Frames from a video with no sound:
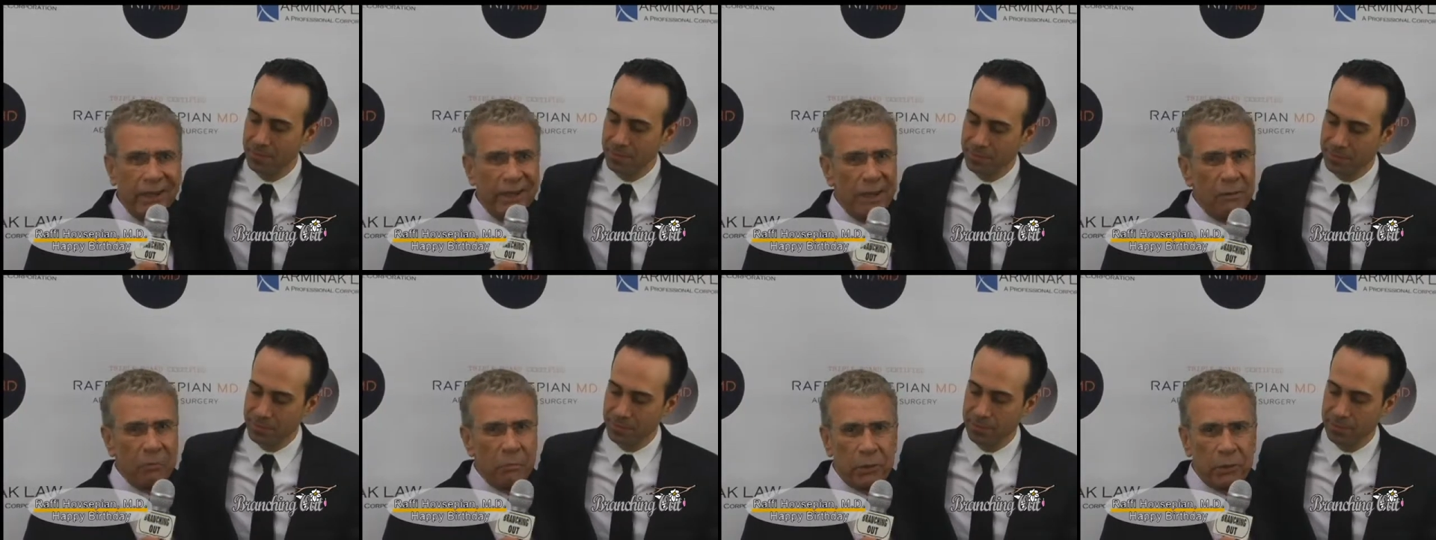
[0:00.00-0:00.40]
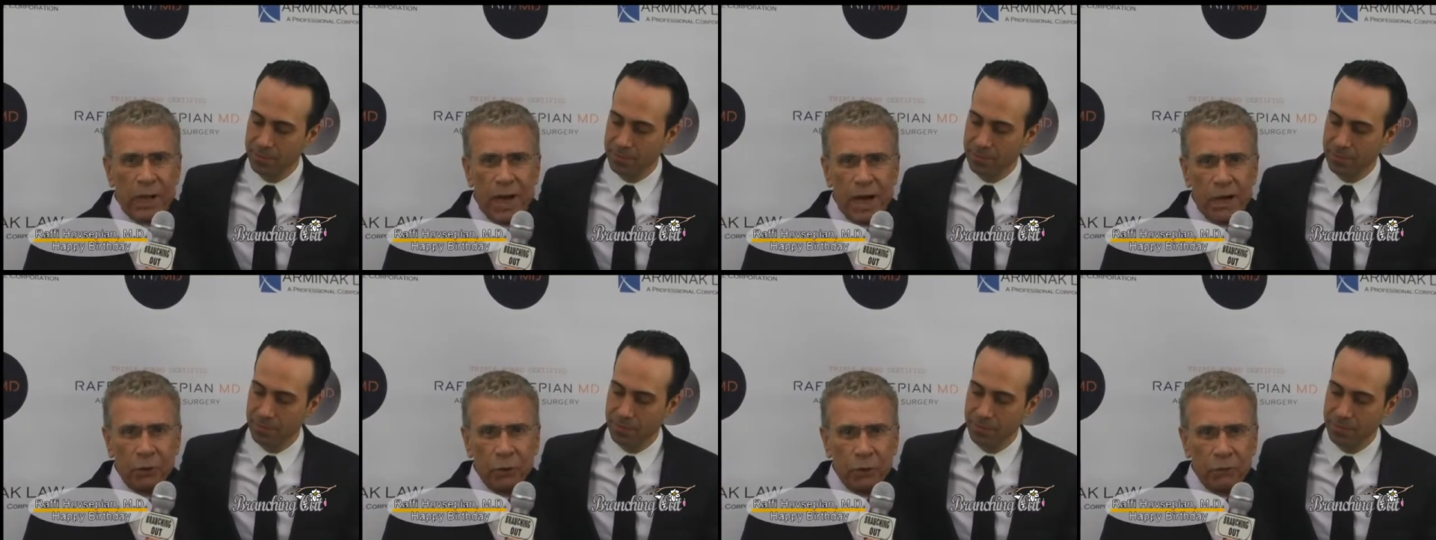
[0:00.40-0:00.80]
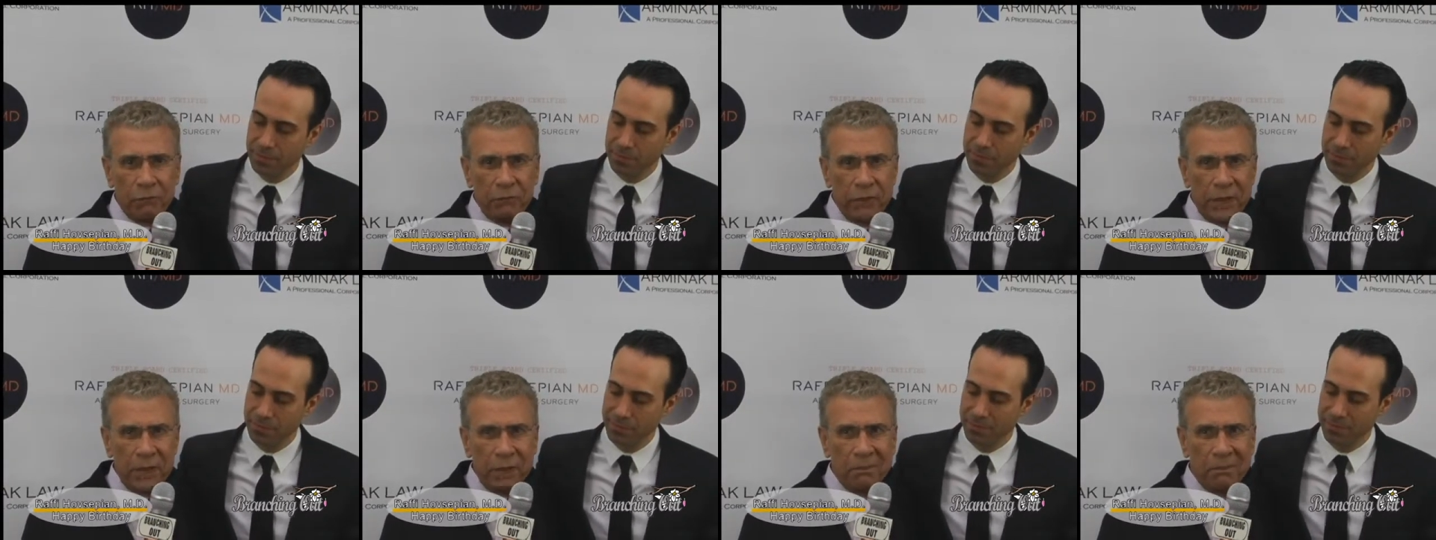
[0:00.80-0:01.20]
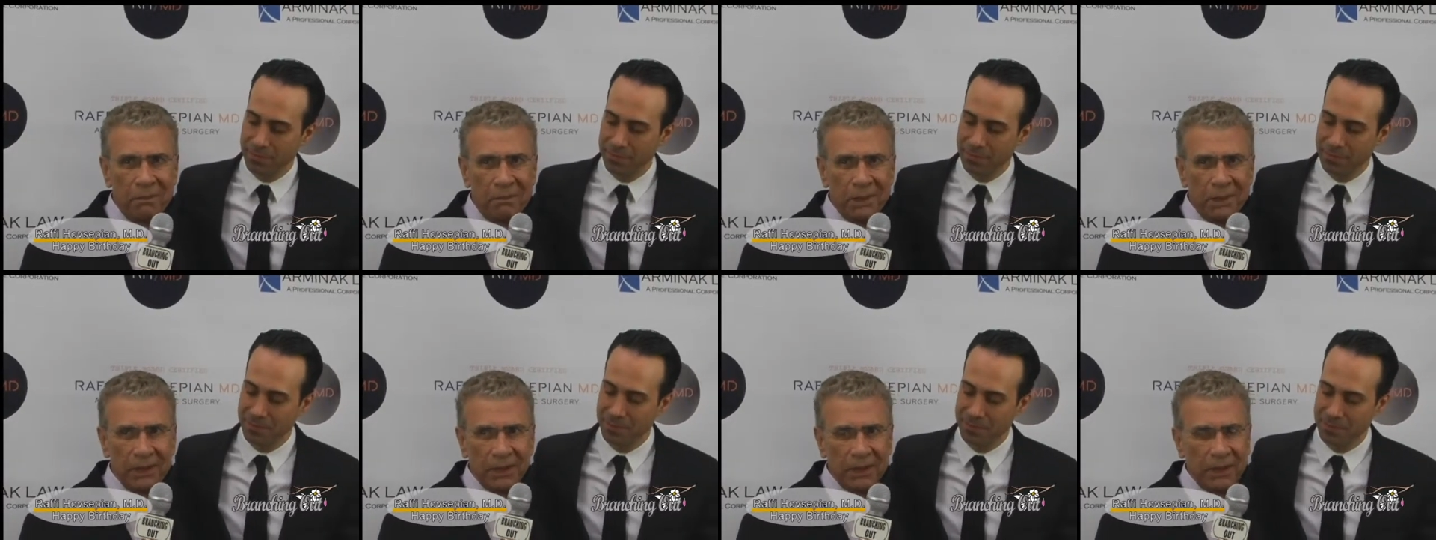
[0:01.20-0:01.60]
Speaker 1: I'm proud of him
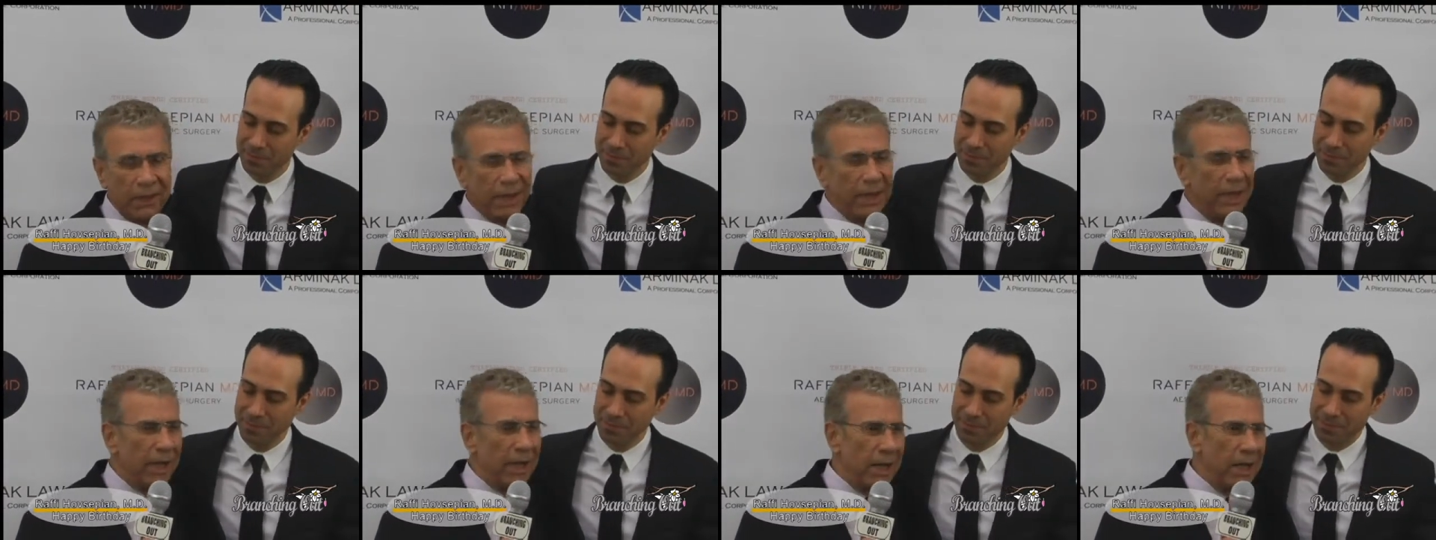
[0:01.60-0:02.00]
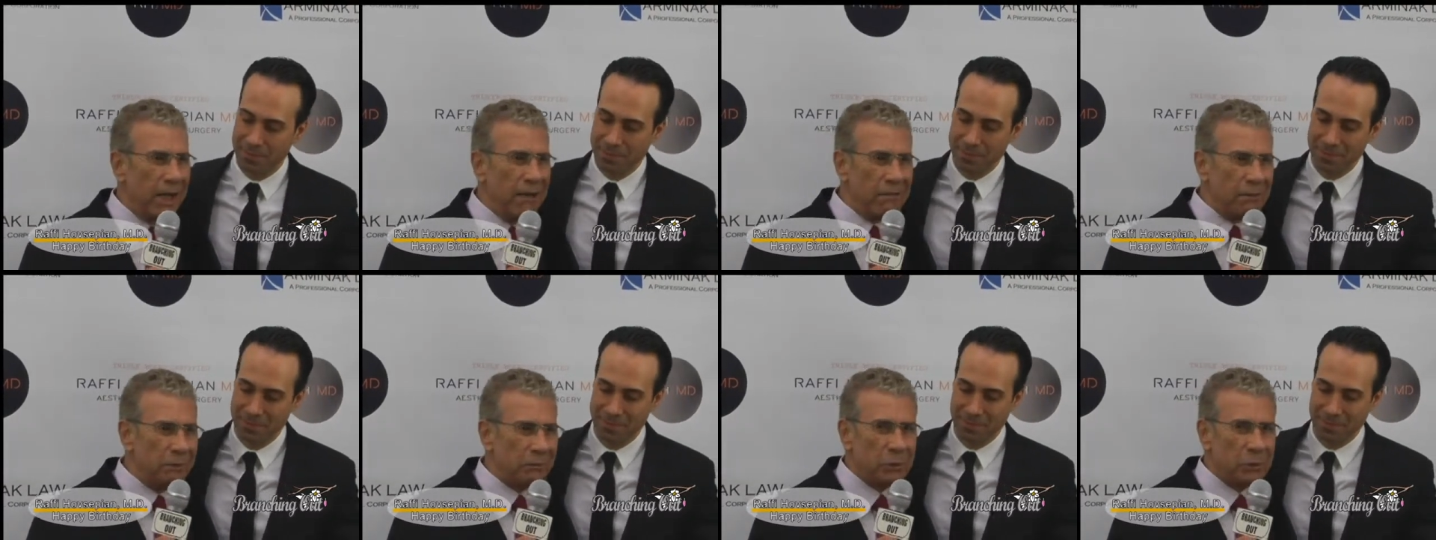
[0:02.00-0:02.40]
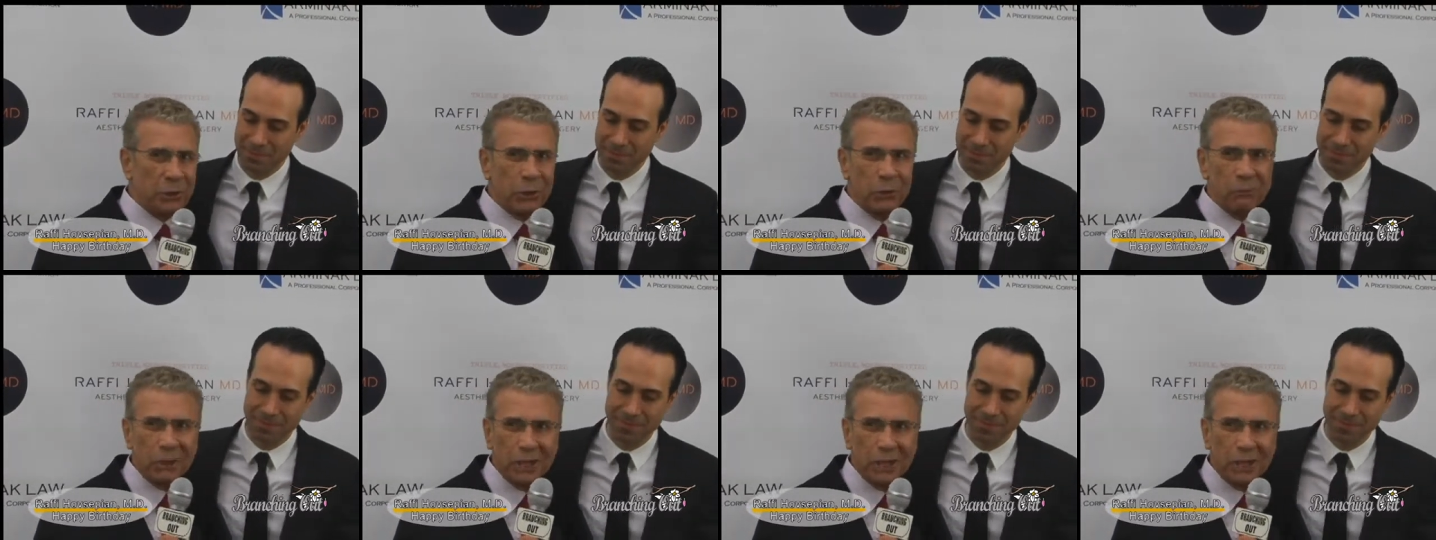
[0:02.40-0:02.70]
and I love him so